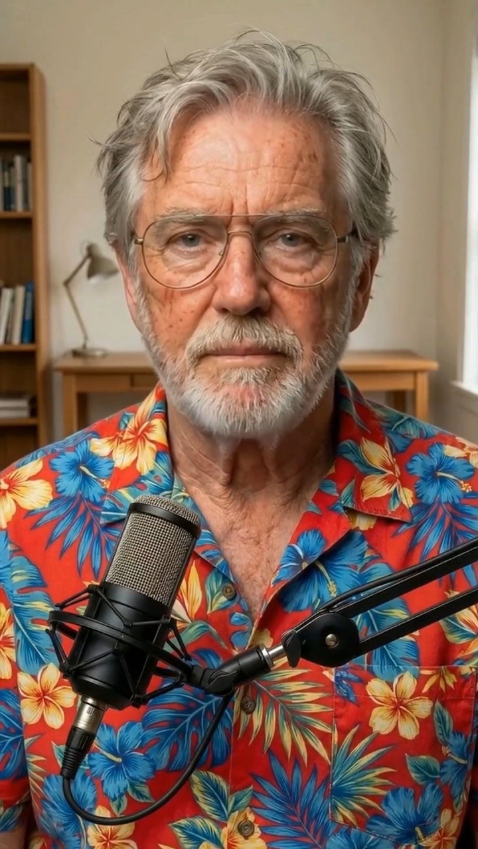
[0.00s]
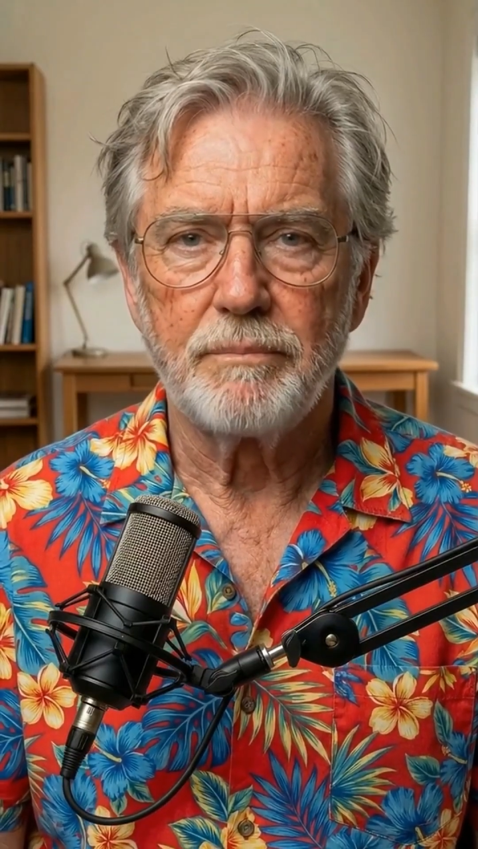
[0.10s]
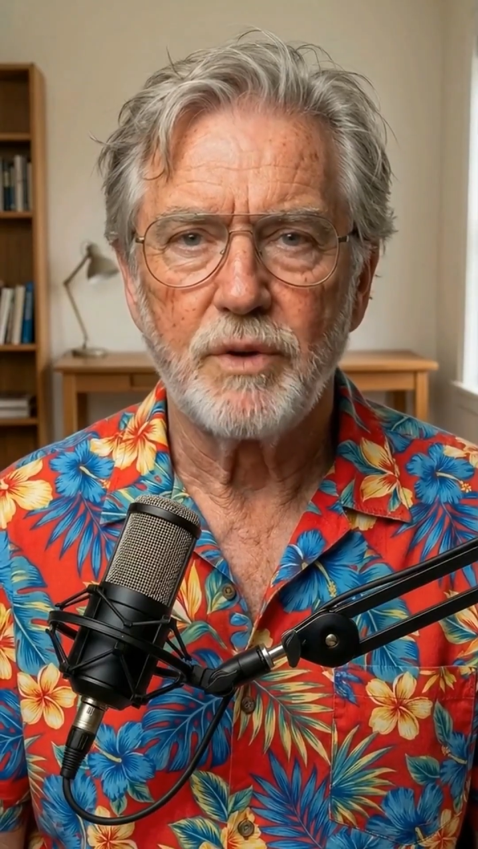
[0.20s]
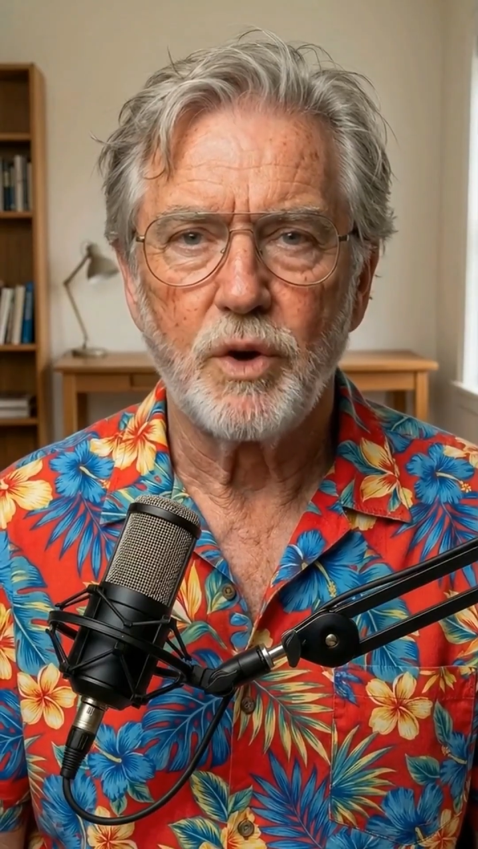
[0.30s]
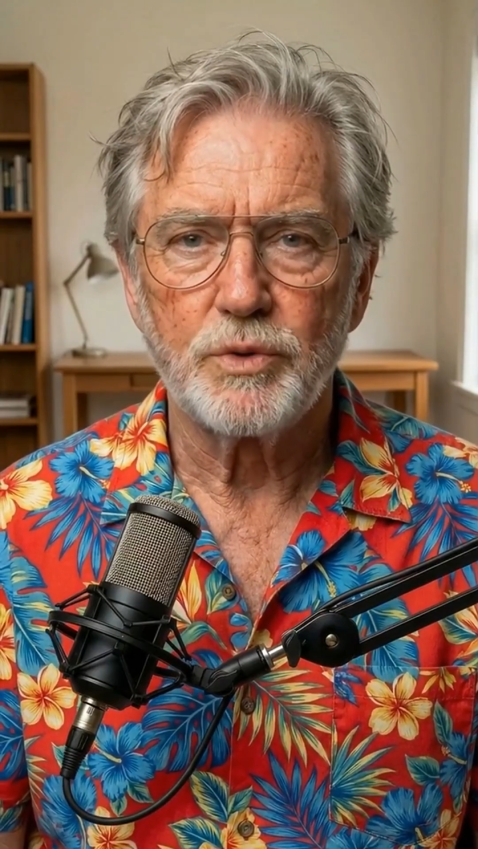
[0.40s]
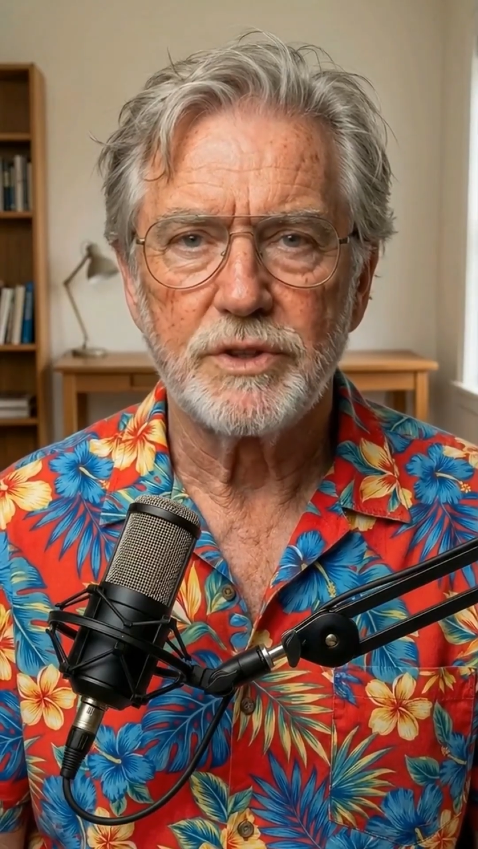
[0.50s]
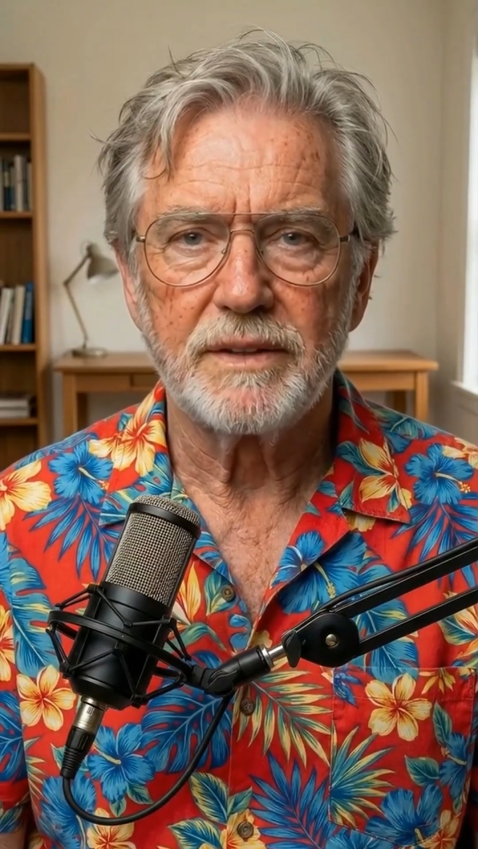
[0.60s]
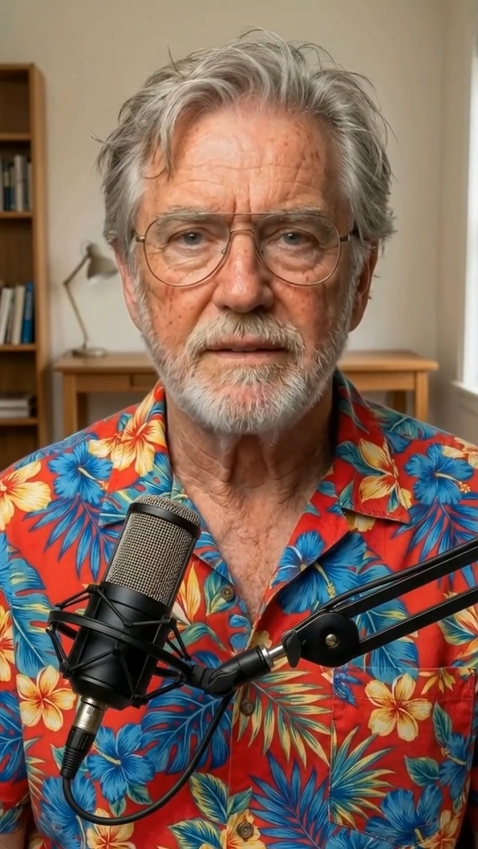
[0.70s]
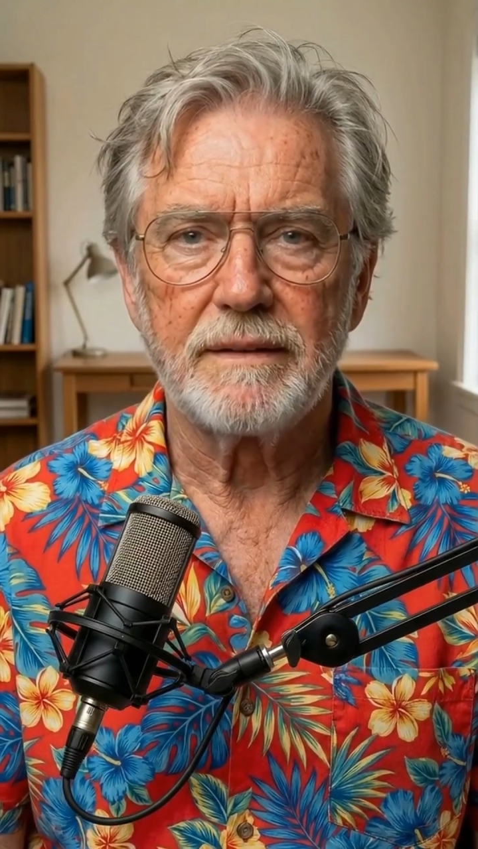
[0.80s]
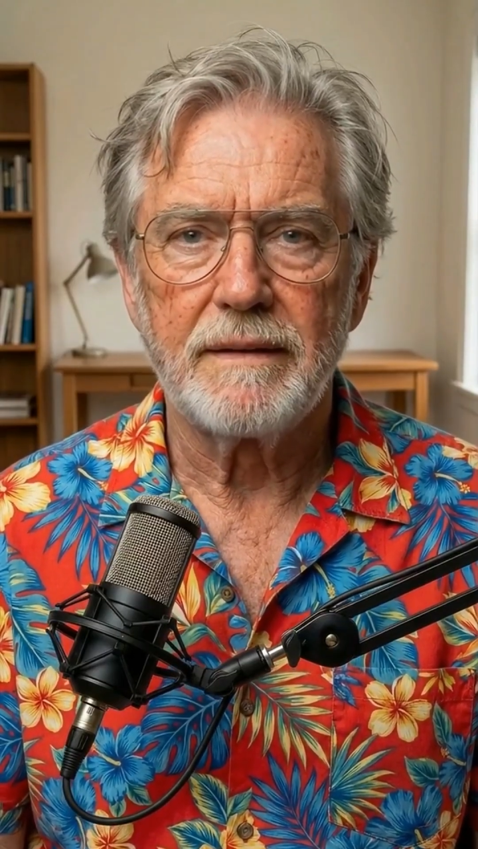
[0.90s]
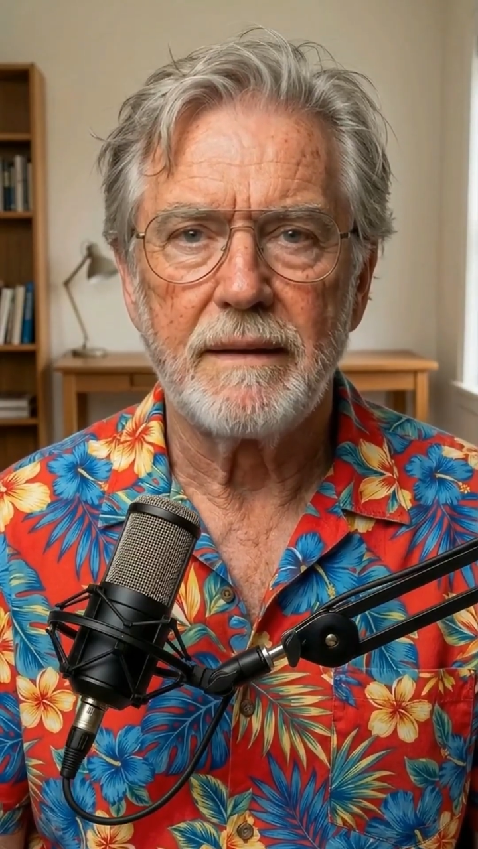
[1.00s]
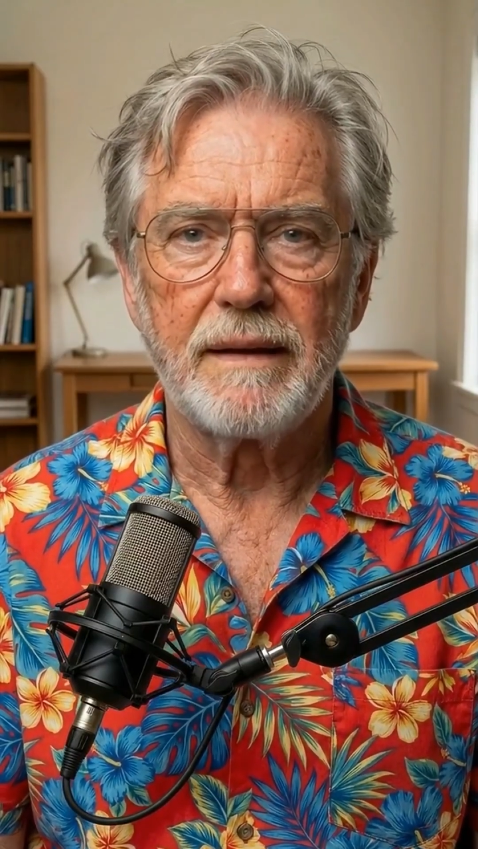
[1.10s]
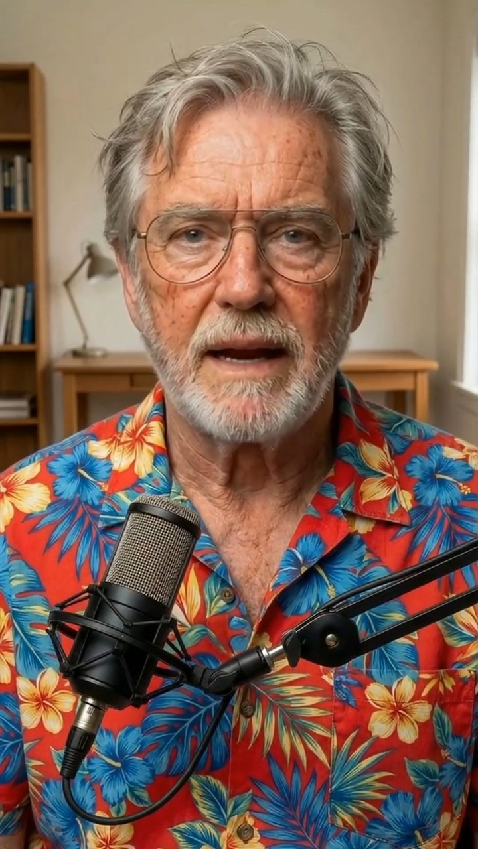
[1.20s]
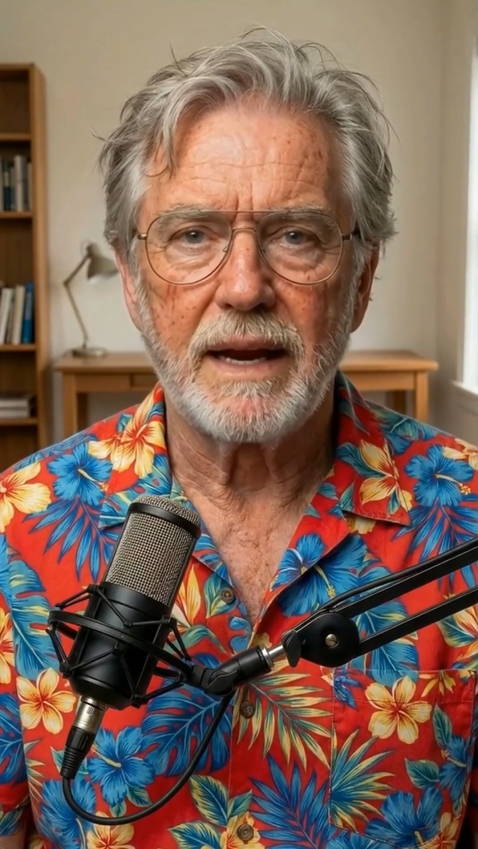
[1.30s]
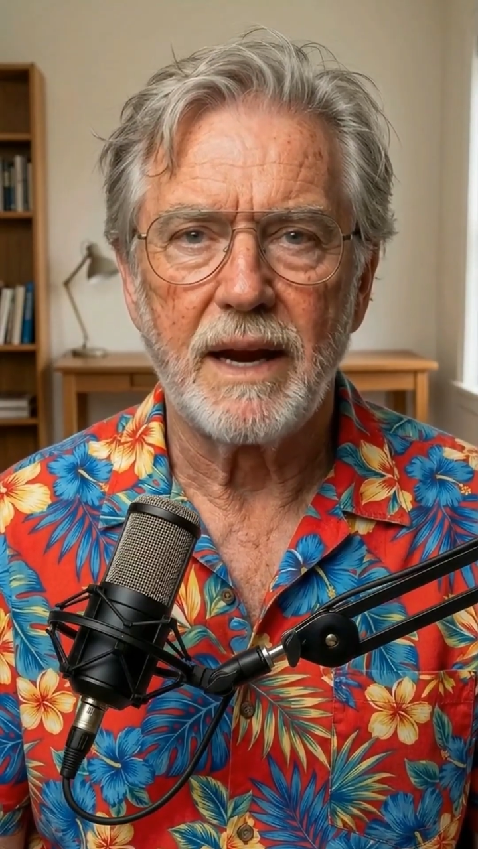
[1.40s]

vote, and